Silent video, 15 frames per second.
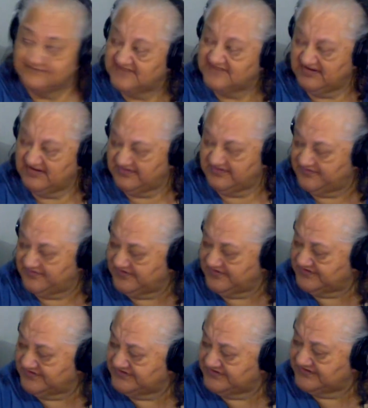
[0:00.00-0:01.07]
don't think
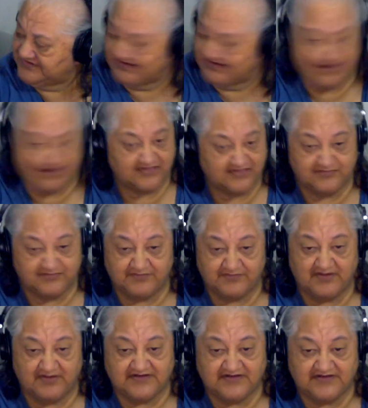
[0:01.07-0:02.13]
there's any other
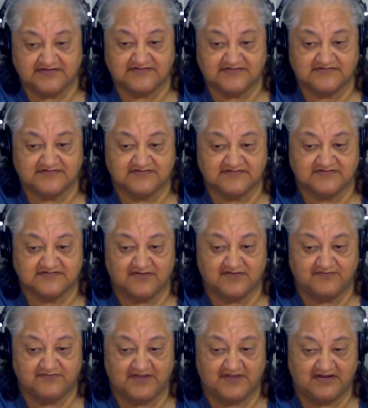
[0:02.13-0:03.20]
reminders so
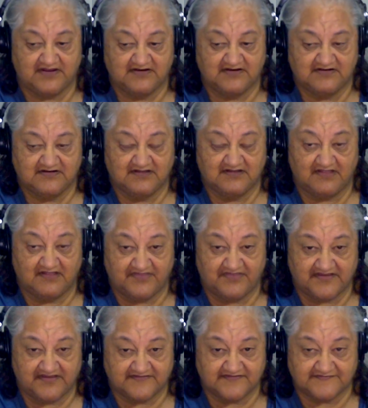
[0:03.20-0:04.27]
far. I think
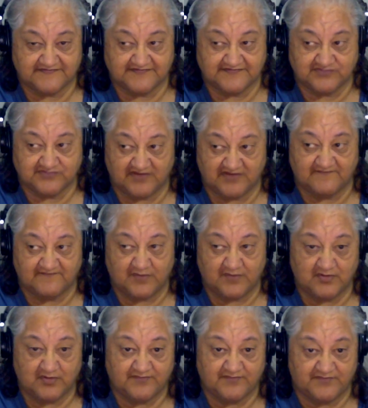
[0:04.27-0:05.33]
it's just
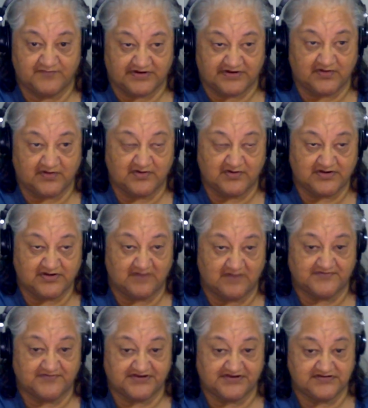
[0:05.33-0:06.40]
straightforward Bitcoin
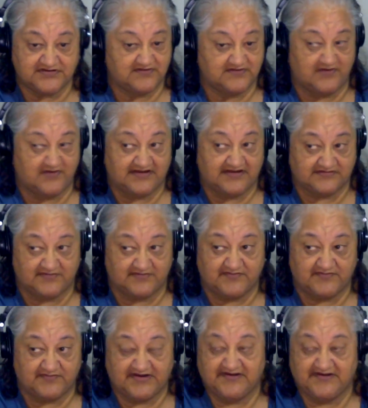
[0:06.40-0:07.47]
competition at the
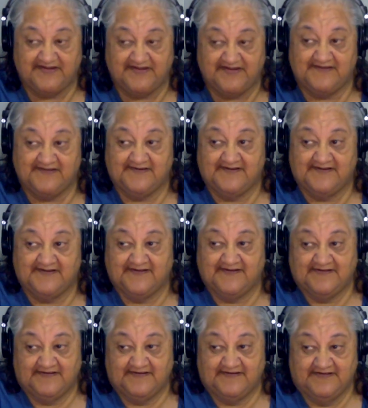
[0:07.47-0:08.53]
moment.
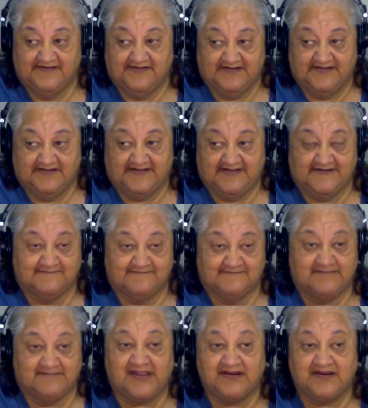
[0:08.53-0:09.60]

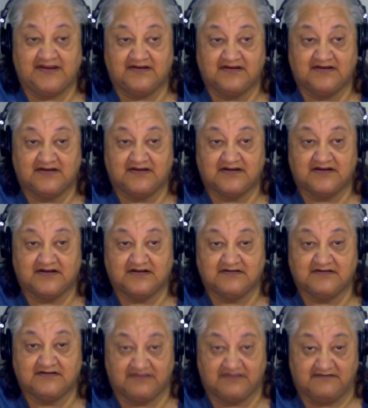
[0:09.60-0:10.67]

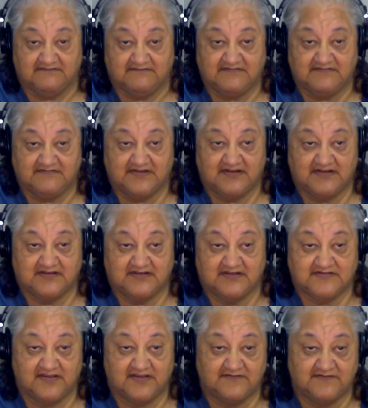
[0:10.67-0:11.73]
Yeah.
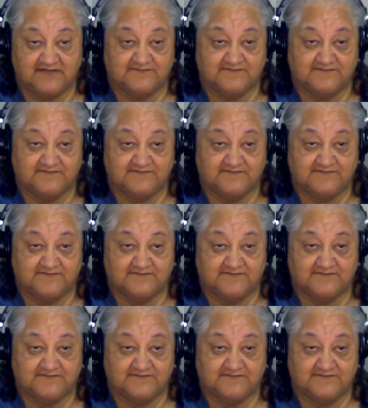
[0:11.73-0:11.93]
So